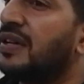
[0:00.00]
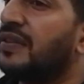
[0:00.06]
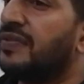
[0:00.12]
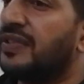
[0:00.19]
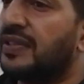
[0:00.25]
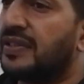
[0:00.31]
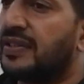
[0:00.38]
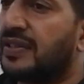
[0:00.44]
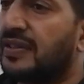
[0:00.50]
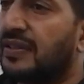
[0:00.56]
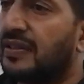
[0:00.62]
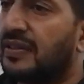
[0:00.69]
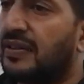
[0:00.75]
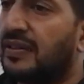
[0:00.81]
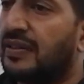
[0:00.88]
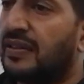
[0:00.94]
servers
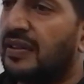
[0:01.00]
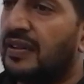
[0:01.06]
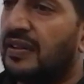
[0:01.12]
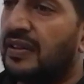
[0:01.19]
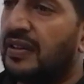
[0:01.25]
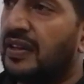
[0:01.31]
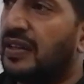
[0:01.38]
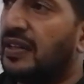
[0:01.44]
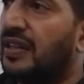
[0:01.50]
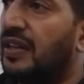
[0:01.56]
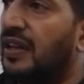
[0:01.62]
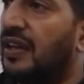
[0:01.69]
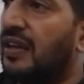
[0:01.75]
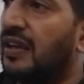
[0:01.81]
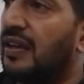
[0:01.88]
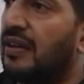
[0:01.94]
in
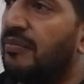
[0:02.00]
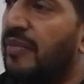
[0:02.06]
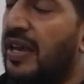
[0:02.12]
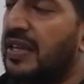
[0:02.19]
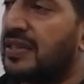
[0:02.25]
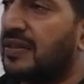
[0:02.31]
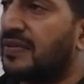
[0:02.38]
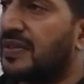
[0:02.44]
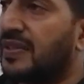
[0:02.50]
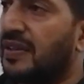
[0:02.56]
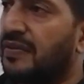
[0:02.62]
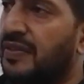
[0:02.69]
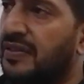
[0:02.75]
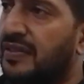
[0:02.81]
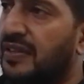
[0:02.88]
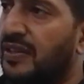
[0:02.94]
massive
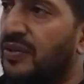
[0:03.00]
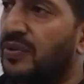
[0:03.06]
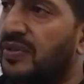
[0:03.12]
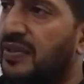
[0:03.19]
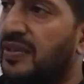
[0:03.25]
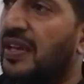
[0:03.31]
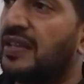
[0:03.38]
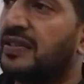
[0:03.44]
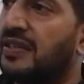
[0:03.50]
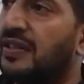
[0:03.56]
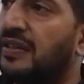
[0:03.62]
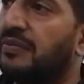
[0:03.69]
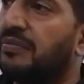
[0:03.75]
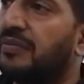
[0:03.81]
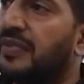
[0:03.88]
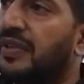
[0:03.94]
servers they use
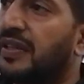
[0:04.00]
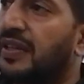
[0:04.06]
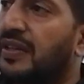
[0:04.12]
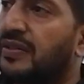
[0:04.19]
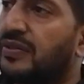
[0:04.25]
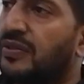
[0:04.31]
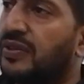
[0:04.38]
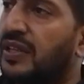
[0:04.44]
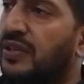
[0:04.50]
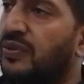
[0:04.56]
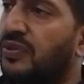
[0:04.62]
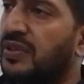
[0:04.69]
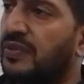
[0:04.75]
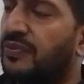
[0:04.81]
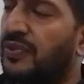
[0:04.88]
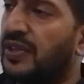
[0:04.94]
tantalum so they
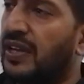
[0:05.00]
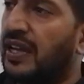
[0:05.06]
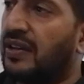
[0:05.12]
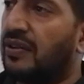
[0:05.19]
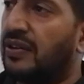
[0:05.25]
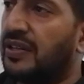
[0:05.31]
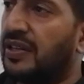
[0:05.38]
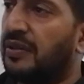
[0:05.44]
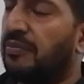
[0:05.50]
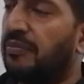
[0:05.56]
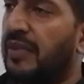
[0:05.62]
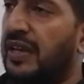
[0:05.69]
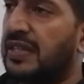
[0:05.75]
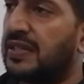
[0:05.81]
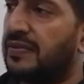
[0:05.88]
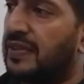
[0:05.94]
use it for like on a
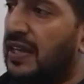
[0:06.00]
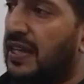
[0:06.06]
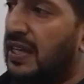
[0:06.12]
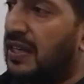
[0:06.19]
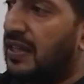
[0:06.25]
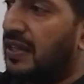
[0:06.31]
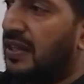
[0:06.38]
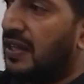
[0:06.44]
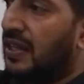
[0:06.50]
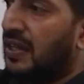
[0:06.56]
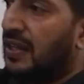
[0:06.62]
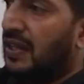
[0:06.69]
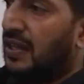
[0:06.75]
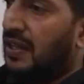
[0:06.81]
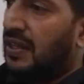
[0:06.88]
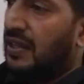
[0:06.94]
massive like a
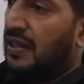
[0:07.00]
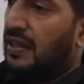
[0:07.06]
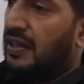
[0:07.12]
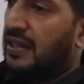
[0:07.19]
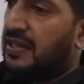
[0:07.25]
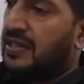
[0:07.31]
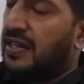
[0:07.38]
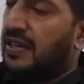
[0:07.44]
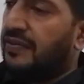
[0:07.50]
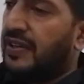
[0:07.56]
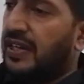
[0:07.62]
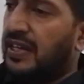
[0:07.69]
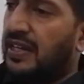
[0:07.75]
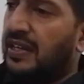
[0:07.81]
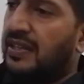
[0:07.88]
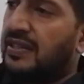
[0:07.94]
a server
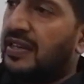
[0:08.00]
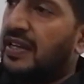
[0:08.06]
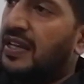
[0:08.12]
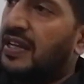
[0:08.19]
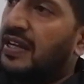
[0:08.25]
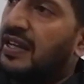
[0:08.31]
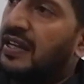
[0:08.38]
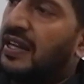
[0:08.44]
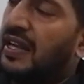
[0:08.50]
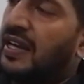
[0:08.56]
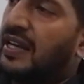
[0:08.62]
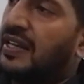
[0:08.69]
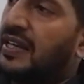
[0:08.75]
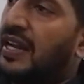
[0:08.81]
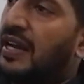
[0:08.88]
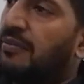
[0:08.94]
is a, like
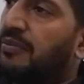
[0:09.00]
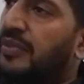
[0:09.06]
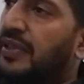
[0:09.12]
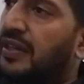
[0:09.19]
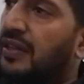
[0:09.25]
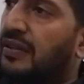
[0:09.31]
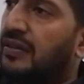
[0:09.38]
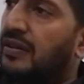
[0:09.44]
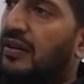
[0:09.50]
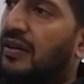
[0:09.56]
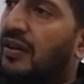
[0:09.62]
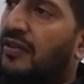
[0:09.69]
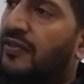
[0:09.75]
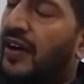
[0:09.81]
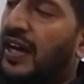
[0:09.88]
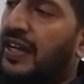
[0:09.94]
a number
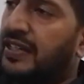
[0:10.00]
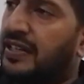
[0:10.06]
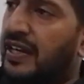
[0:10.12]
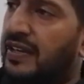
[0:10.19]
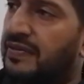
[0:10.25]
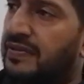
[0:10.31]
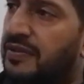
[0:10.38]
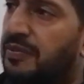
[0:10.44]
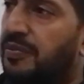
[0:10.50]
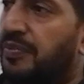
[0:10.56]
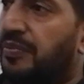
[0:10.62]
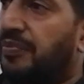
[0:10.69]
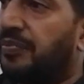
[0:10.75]
of hard drives